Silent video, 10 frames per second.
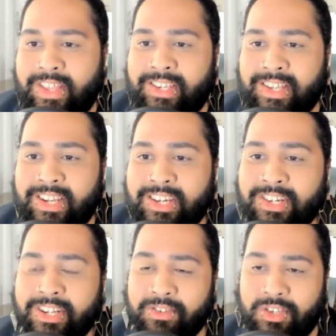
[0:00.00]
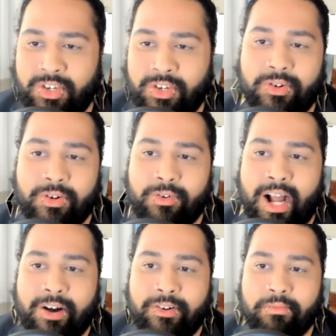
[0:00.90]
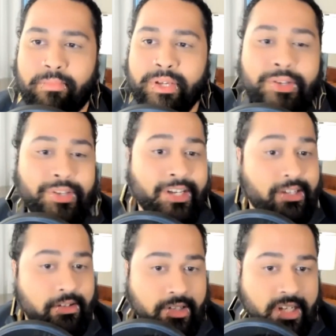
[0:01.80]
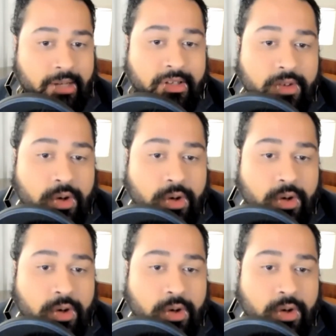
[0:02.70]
initiatives too around building different types of